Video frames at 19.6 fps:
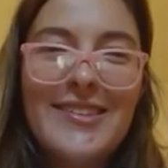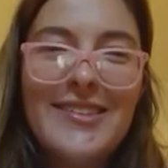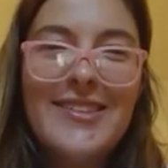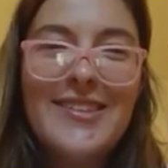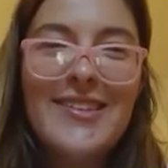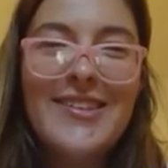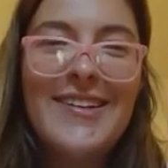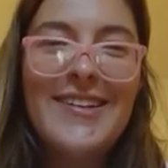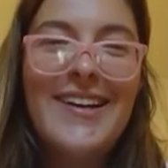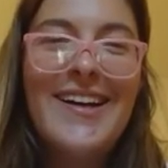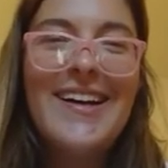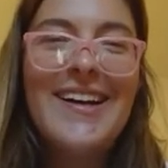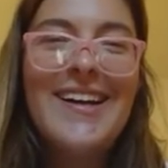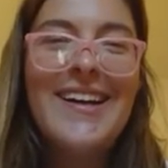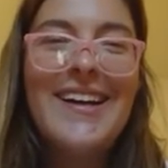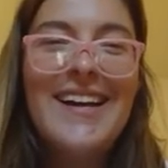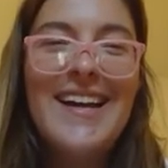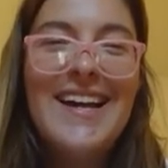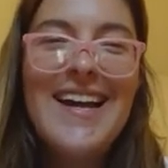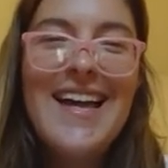Do you
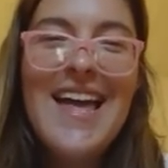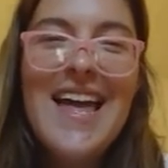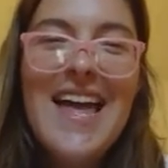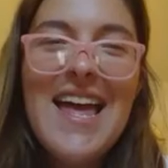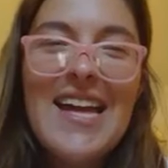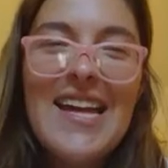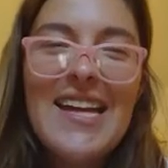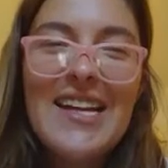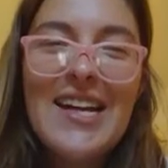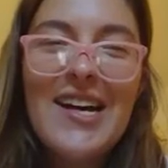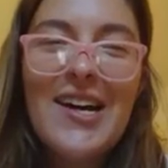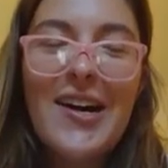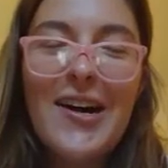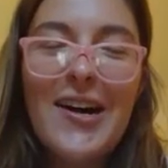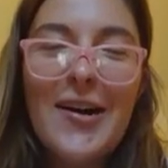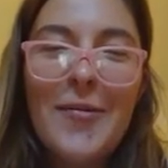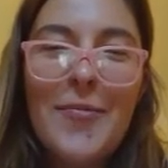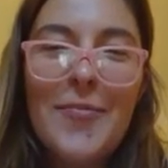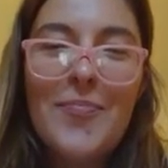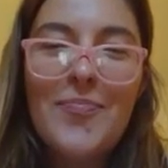
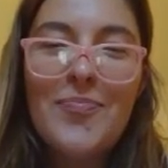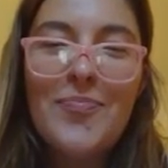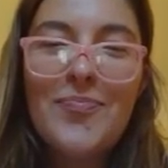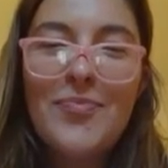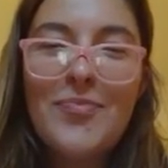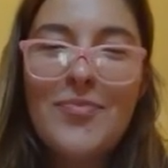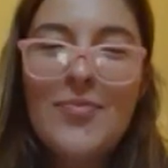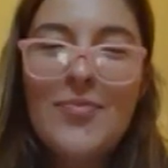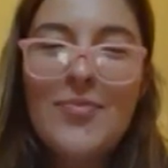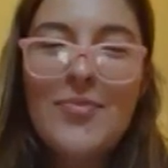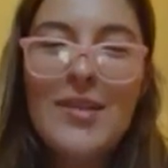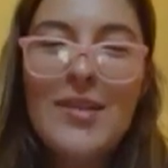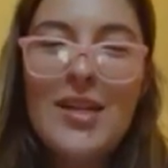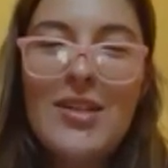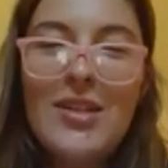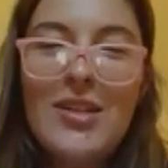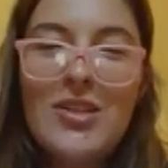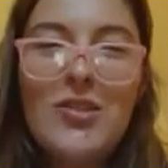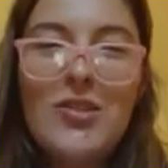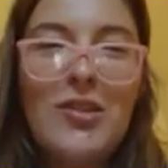um
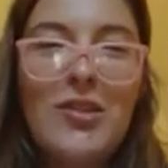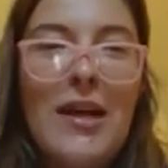do